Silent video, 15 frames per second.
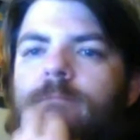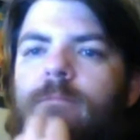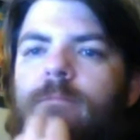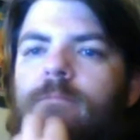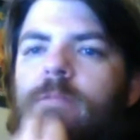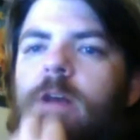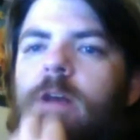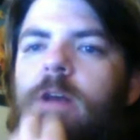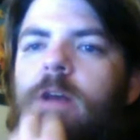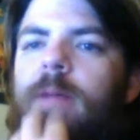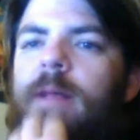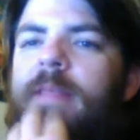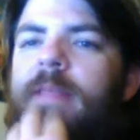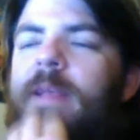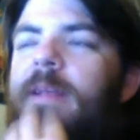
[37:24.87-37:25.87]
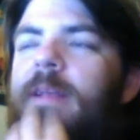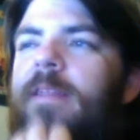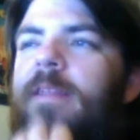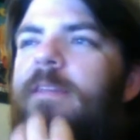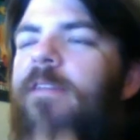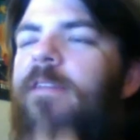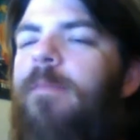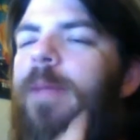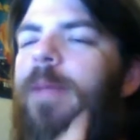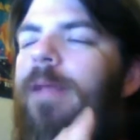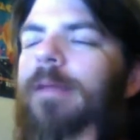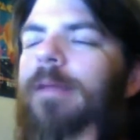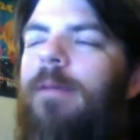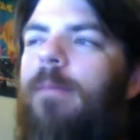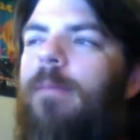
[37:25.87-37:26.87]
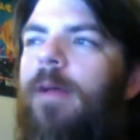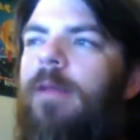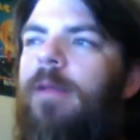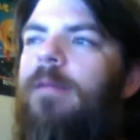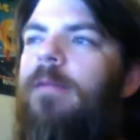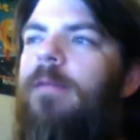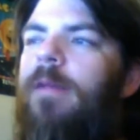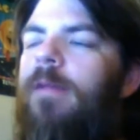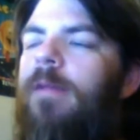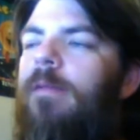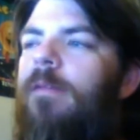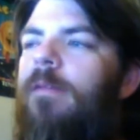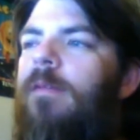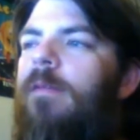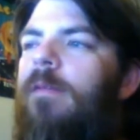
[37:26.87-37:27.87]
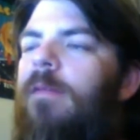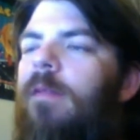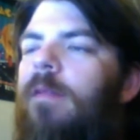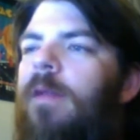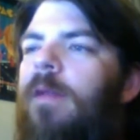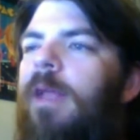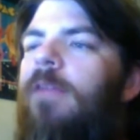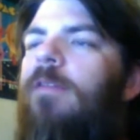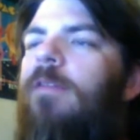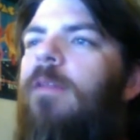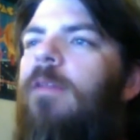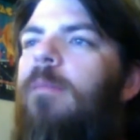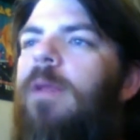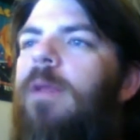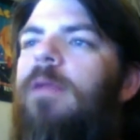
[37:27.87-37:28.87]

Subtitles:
No, but I think because it just picks up. It's just the nature of the beast.